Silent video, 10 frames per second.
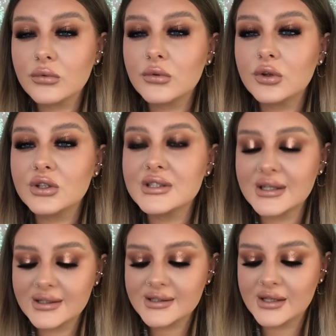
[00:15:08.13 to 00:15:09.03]
Just
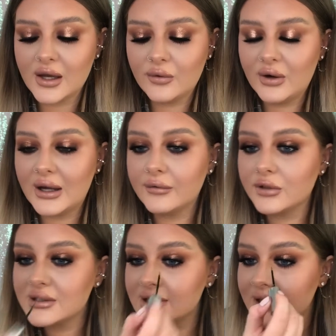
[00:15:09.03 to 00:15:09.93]
like so, and I'm going
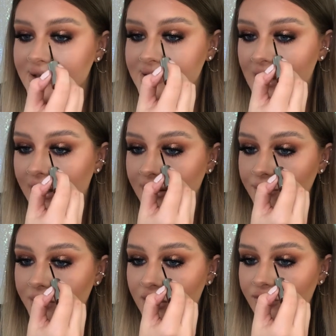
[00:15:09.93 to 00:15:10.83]
to take a tiny
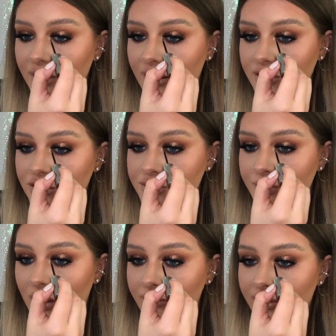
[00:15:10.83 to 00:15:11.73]
bit of it and just
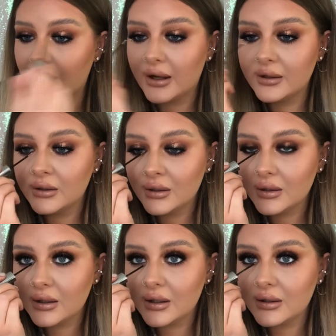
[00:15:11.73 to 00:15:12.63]
pop that
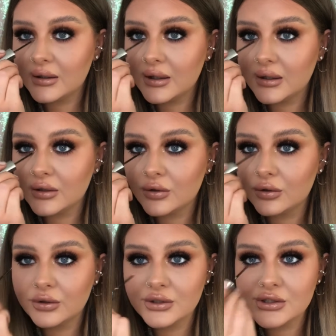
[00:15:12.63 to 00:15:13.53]
in the inner
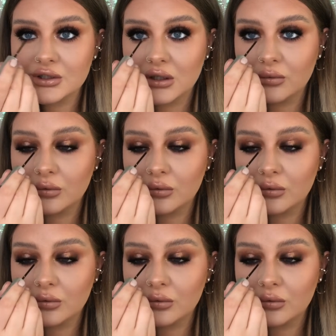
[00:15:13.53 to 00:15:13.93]
corners too.